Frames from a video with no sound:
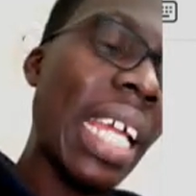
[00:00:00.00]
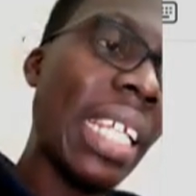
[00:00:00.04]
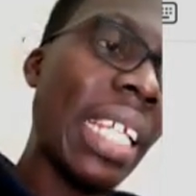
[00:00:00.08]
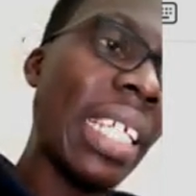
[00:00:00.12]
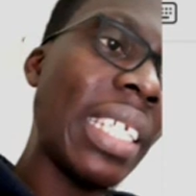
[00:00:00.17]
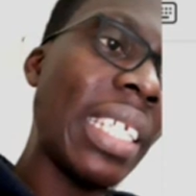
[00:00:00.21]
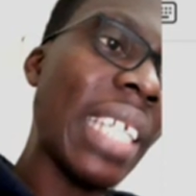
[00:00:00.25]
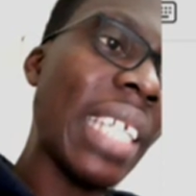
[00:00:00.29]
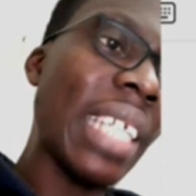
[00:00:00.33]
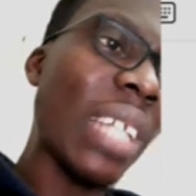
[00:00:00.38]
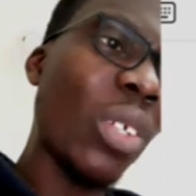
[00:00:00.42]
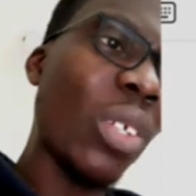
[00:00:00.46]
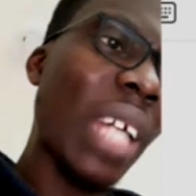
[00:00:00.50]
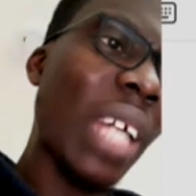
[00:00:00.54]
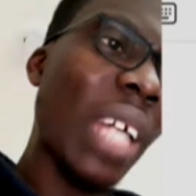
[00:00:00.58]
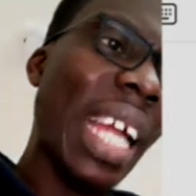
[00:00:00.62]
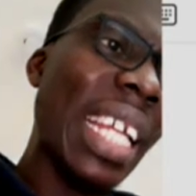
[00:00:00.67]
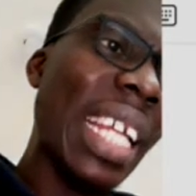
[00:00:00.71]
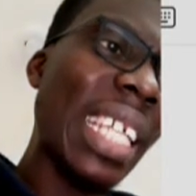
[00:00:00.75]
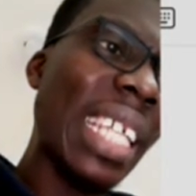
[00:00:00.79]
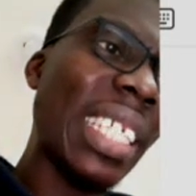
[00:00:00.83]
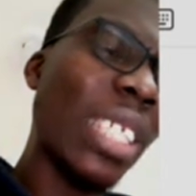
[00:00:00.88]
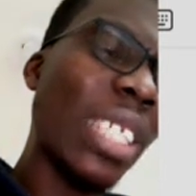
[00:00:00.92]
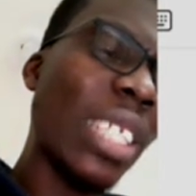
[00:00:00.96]
This
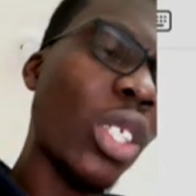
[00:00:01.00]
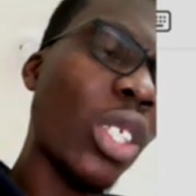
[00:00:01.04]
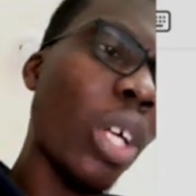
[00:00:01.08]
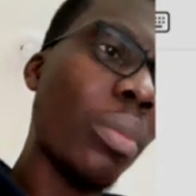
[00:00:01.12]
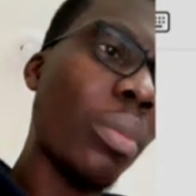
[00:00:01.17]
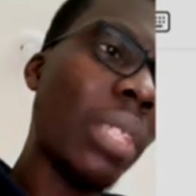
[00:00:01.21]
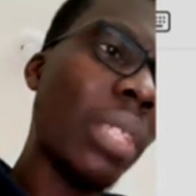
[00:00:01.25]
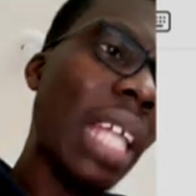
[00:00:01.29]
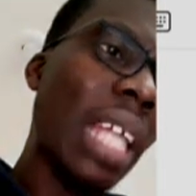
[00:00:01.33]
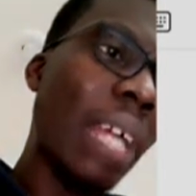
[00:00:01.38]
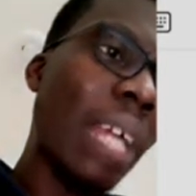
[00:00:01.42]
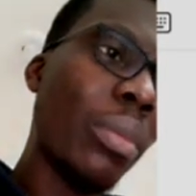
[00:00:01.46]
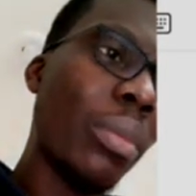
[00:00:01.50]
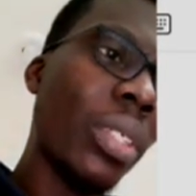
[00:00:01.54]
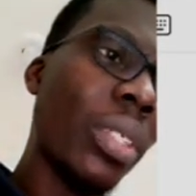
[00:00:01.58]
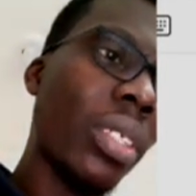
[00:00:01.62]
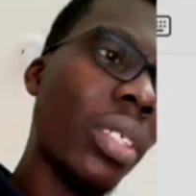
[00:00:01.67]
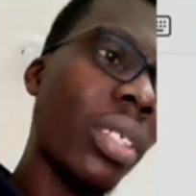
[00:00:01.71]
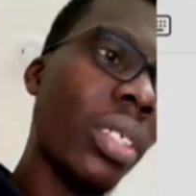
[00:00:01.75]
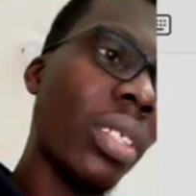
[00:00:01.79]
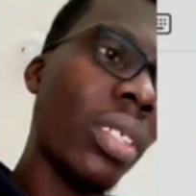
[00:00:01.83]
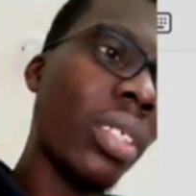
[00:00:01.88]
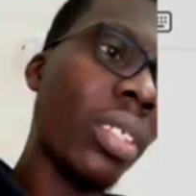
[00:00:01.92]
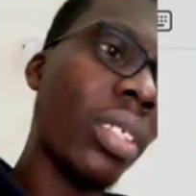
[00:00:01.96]
cytokinesis
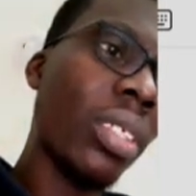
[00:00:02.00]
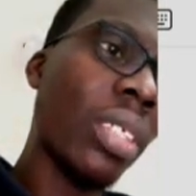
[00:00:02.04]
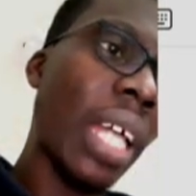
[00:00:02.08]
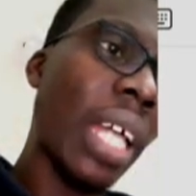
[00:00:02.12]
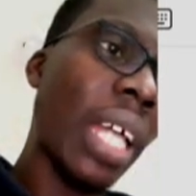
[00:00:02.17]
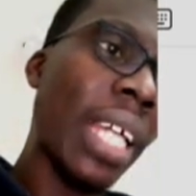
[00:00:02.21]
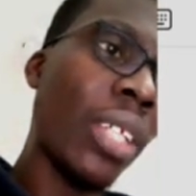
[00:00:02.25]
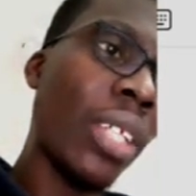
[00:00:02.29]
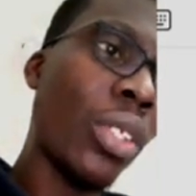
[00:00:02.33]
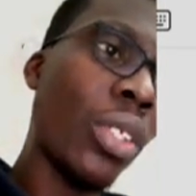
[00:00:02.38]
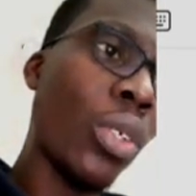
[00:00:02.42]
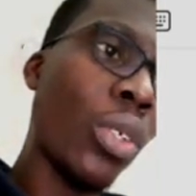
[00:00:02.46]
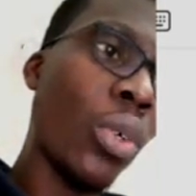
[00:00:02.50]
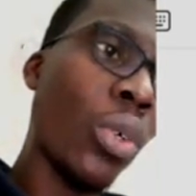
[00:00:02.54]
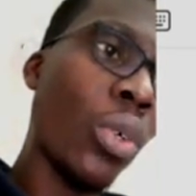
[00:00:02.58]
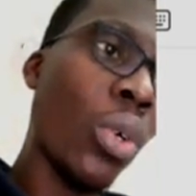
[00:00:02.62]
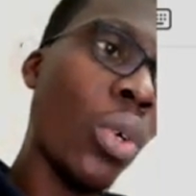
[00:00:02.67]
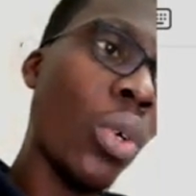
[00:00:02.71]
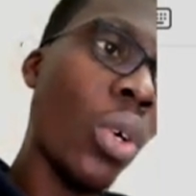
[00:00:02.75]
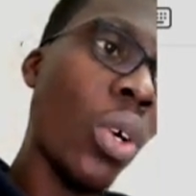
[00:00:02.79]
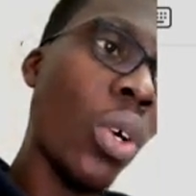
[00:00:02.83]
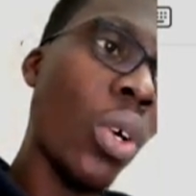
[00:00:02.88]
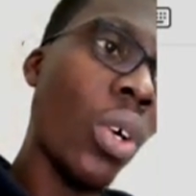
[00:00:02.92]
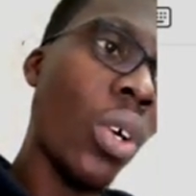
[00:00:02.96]
sometimes
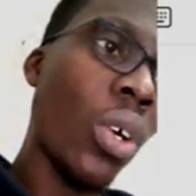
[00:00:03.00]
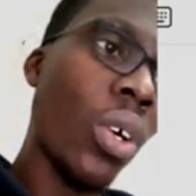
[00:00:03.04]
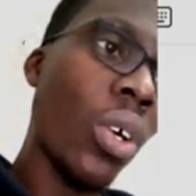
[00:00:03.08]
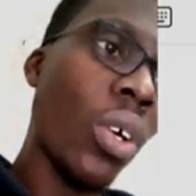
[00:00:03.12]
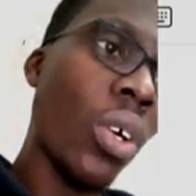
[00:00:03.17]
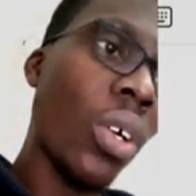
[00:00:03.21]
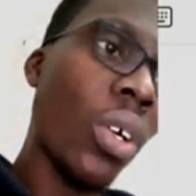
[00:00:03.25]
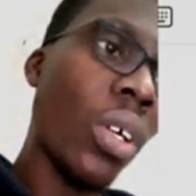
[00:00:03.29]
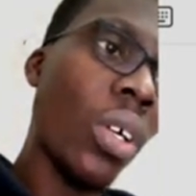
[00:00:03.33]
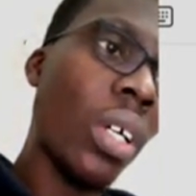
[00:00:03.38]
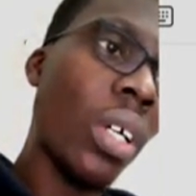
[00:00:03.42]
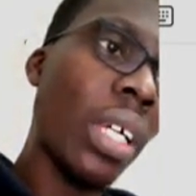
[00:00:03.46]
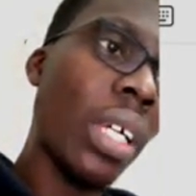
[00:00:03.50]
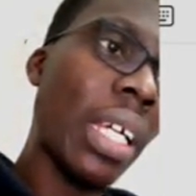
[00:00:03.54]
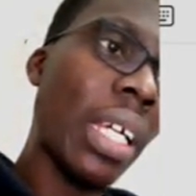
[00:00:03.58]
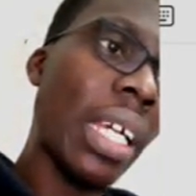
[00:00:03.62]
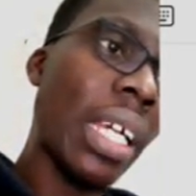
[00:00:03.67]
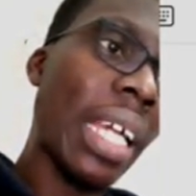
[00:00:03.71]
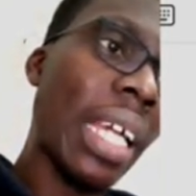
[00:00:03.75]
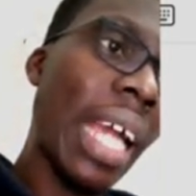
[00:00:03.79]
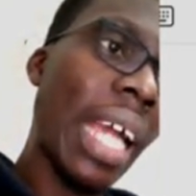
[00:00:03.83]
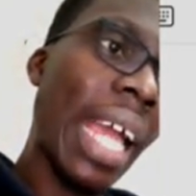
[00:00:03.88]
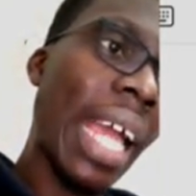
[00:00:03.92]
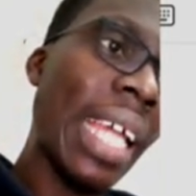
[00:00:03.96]

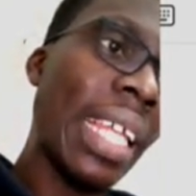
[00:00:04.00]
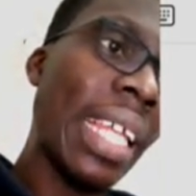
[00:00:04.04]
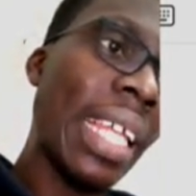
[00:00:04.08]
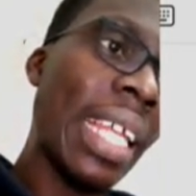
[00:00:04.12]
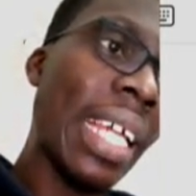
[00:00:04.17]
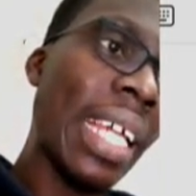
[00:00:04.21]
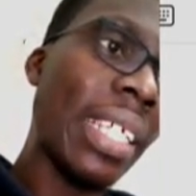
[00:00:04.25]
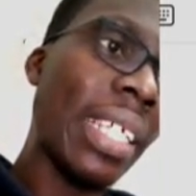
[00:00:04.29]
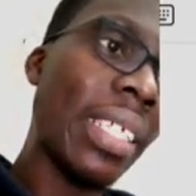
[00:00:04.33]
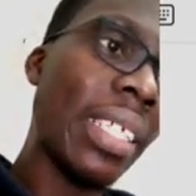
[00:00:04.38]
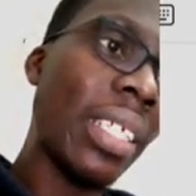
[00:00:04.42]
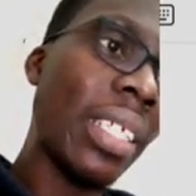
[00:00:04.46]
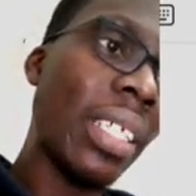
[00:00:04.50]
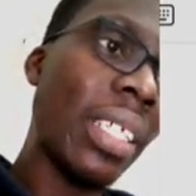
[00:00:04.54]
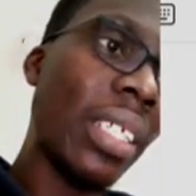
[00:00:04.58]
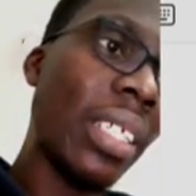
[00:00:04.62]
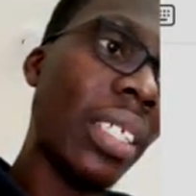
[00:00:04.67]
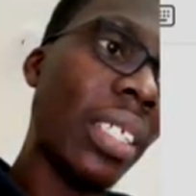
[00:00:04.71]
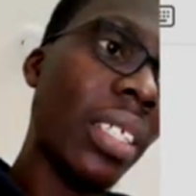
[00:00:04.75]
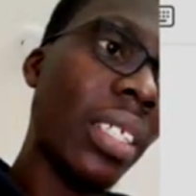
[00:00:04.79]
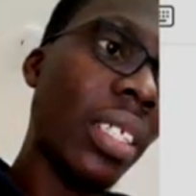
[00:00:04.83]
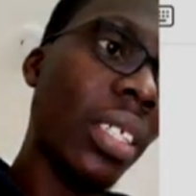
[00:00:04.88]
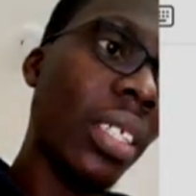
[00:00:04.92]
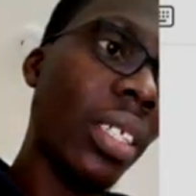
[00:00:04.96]

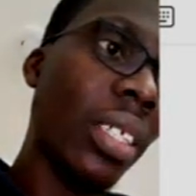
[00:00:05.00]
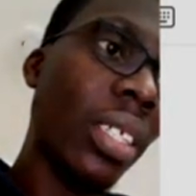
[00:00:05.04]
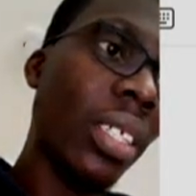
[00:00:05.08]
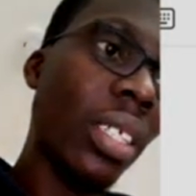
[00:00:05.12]
cytokinesis.